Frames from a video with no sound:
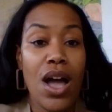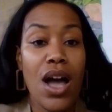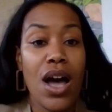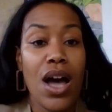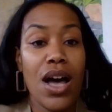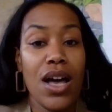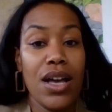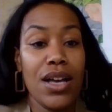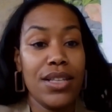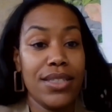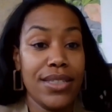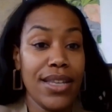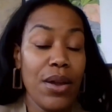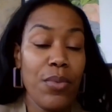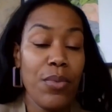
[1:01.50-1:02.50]
a
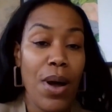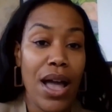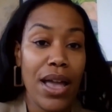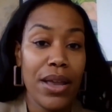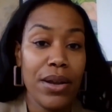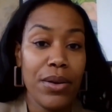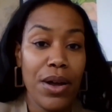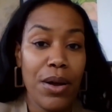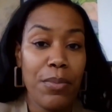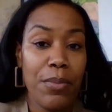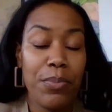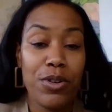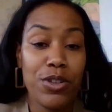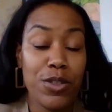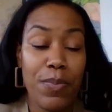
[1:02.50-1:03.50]

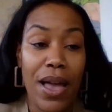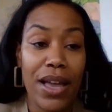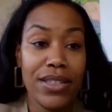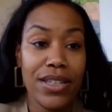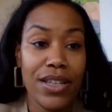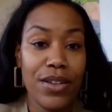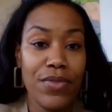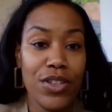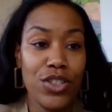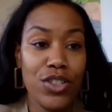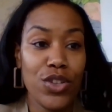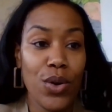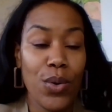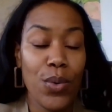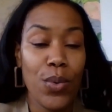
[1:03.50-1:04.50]
statewide perspective. And
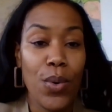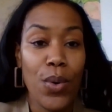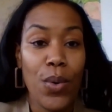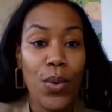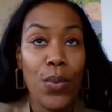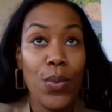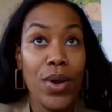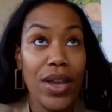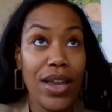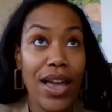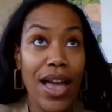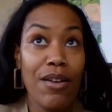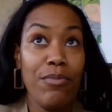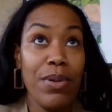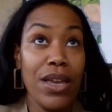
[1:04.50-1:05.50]
so we
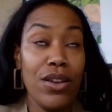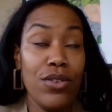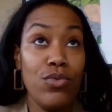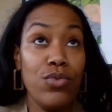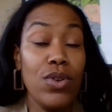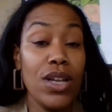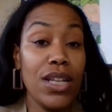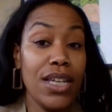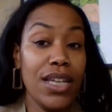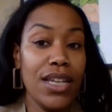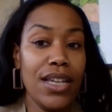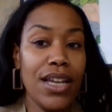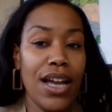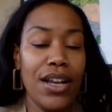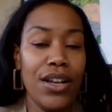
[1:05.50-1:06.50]
have been really
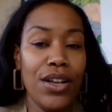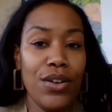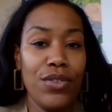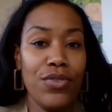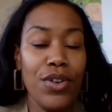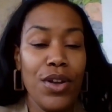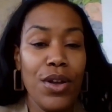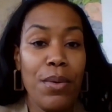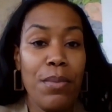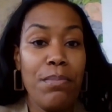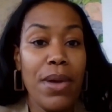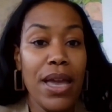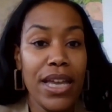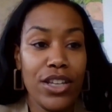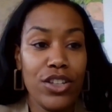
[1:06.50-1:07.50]
kind of
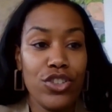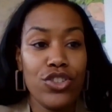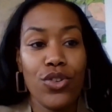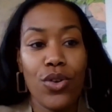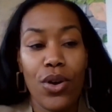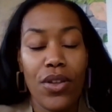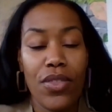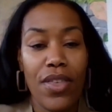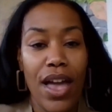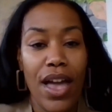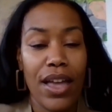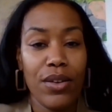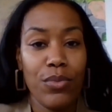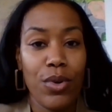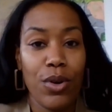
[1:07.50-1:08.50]
making sure
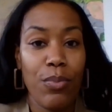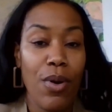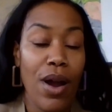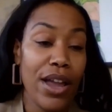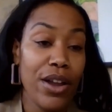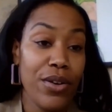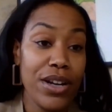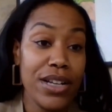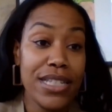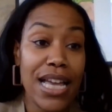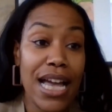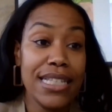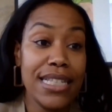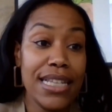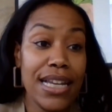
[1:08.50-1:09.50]
that we're
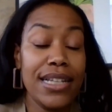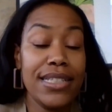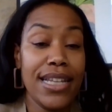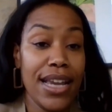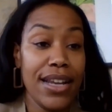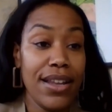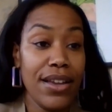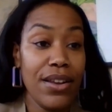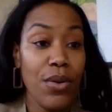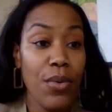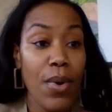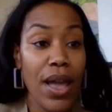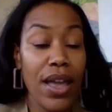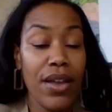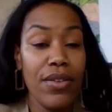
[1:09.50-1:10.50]
prioritizing data in a
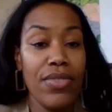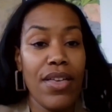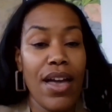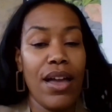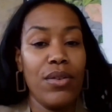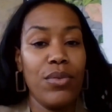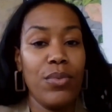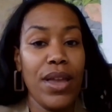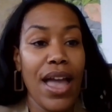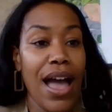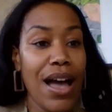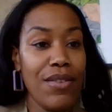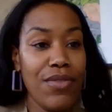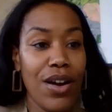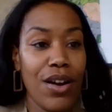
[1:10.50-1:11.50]
way that we
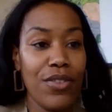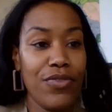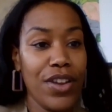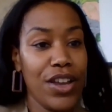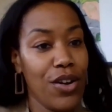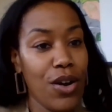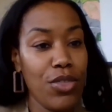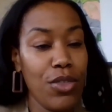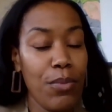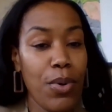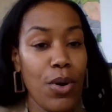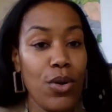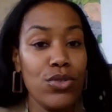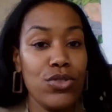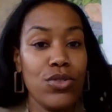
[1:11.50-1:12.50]
have our finger on the
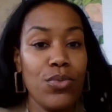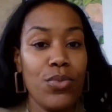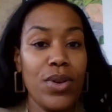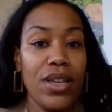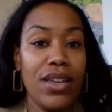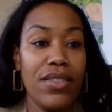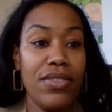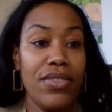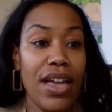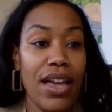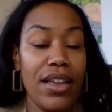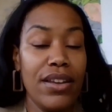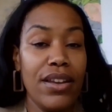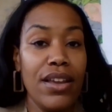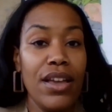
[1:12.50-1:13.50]
pulse so we can
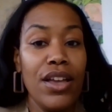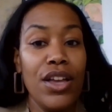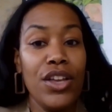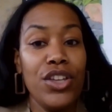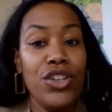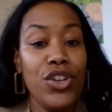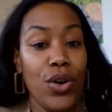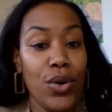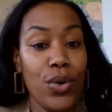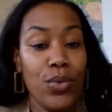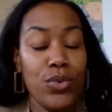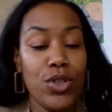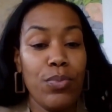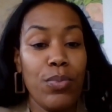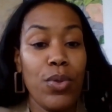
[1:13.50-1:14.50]
then, you
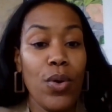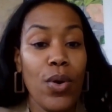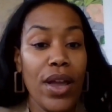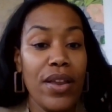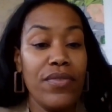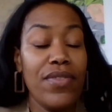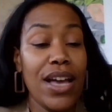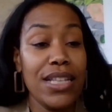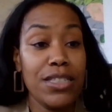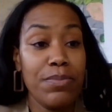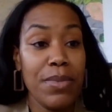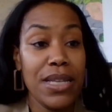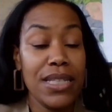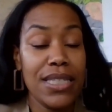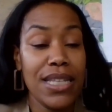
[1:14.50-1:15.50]
know, deploy
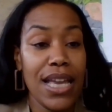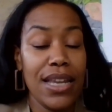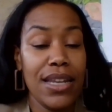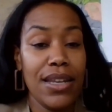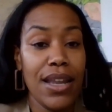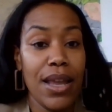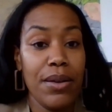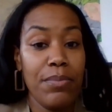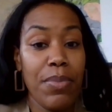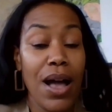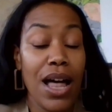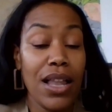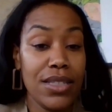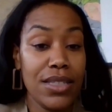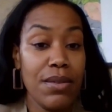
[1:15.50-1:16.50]
investments and
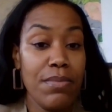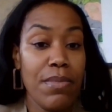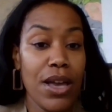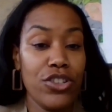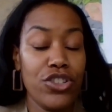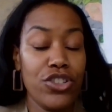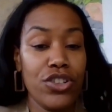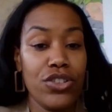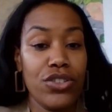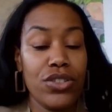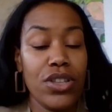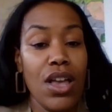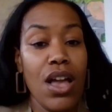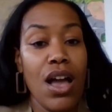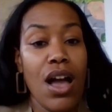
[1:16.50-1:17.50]
policy
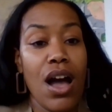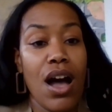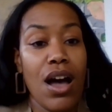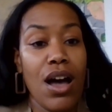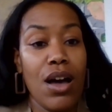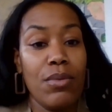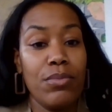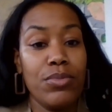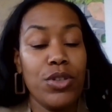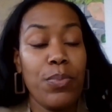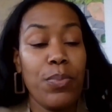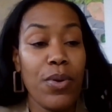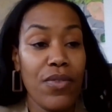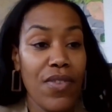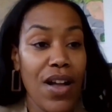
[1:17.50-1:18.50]
measures to
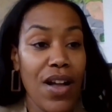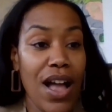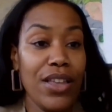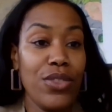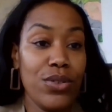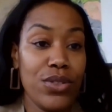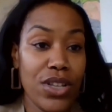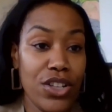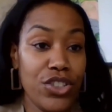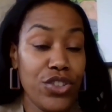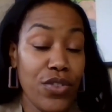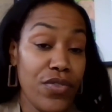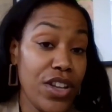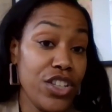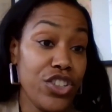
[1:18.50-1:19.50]
provide those
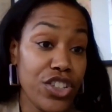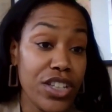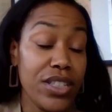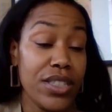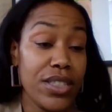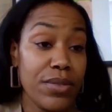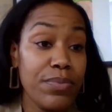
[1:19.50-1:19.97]
interventions.